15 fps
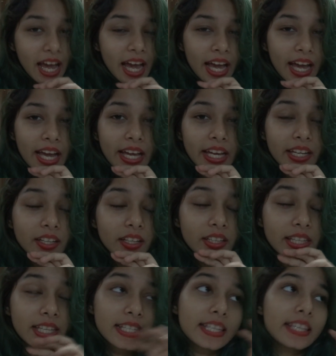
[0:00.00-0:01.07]
And
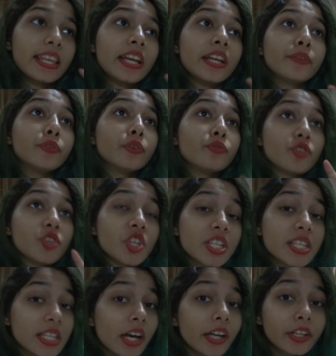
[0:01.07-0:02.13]
they say that if you've
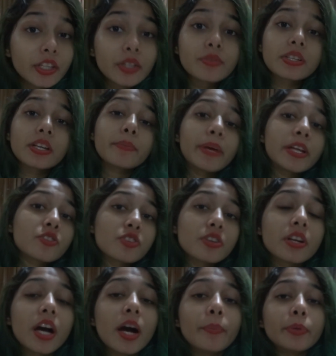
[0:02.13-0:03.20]
just started using a
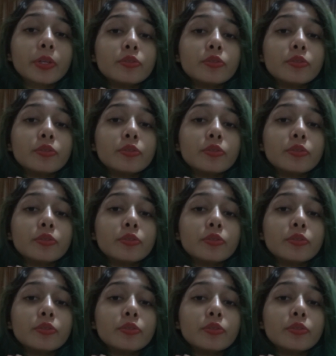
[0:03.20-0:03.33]
menstrual cup,